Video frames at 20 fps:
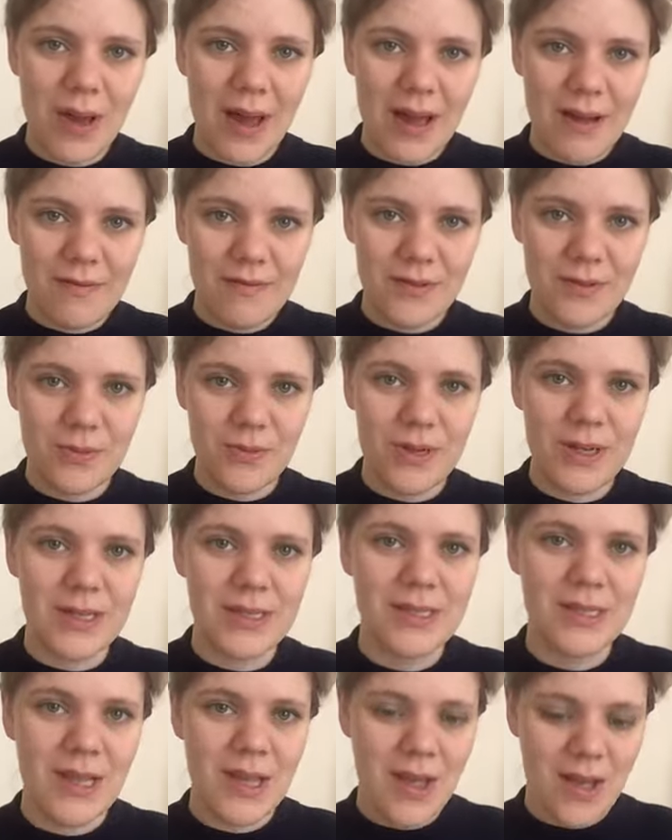
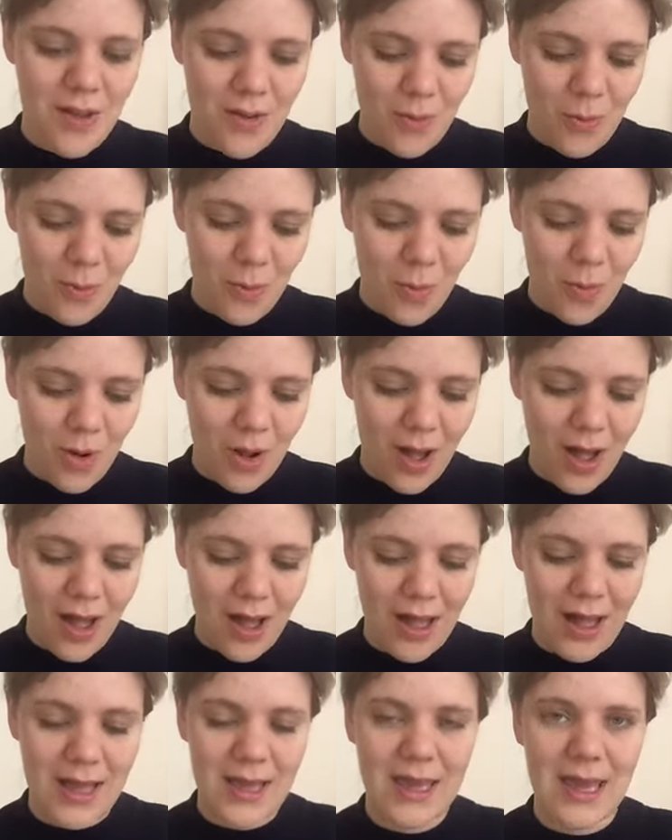afterwards what
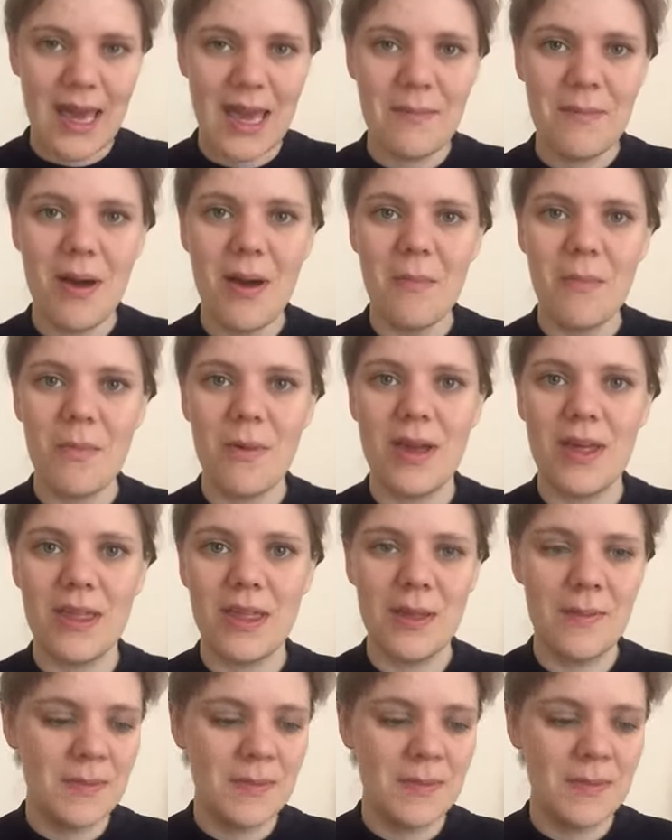I came up with.